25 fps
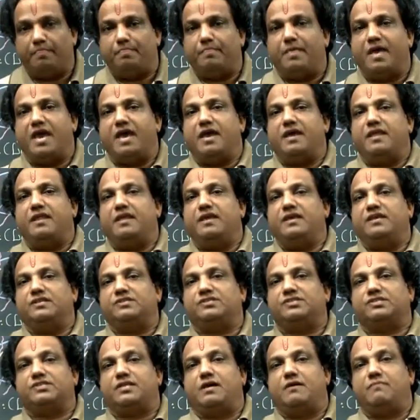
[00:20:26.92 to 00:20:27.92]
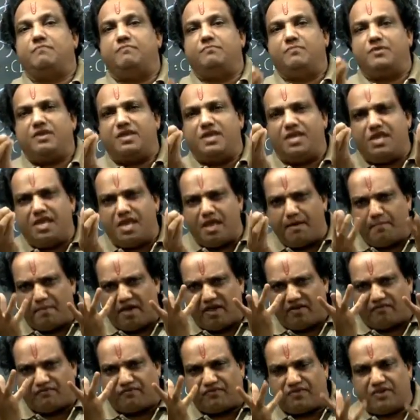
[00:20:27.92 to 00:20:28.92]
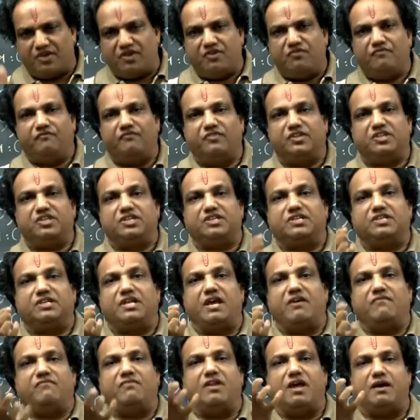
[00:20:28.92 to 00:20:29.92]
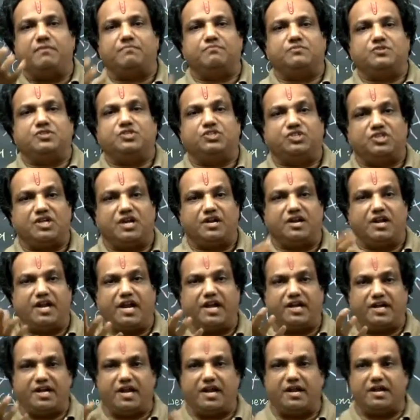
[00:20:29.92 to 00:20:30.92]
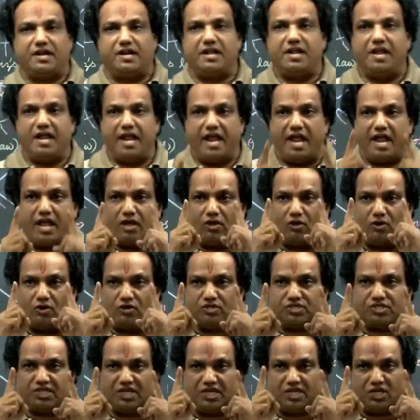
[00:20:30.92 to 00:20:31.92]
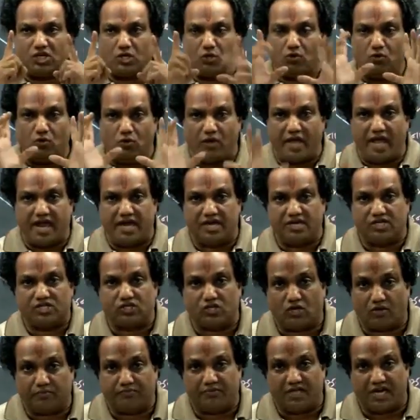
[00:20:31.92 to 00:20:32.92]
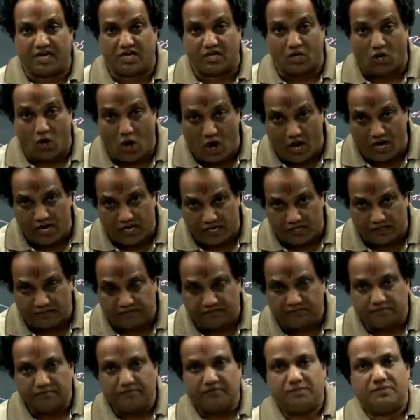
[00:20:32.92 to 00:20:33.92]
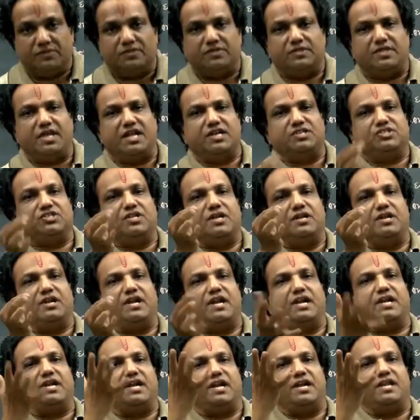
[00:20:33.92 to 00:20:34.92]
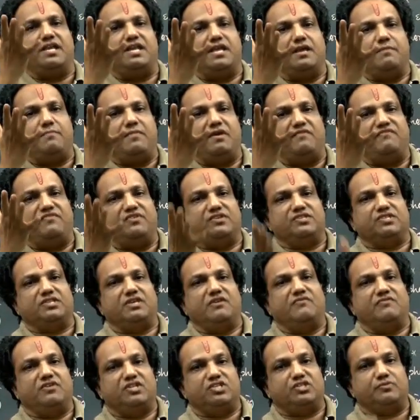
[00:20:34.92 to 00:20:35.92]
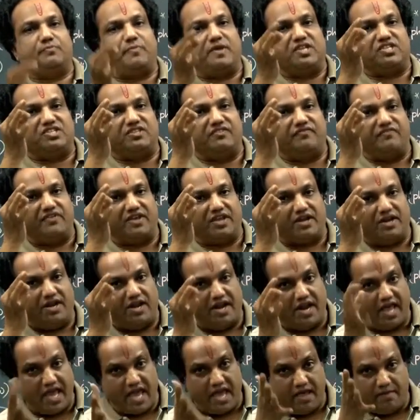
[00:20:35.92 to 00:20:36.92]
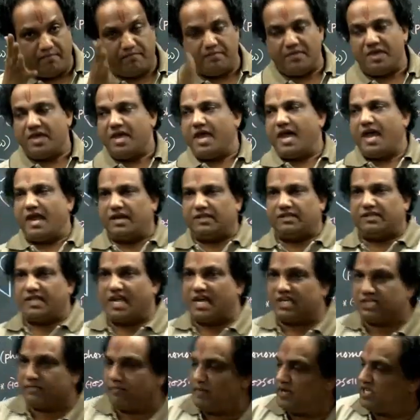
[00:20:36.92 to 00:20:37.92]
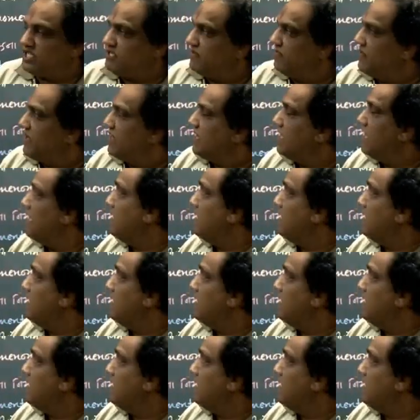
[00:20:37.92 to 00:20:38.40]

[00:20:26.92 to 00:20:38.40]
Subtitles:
There is some EMF which is developed, generated across the two ends of that coil. That generated EMF is given specific name, and that specific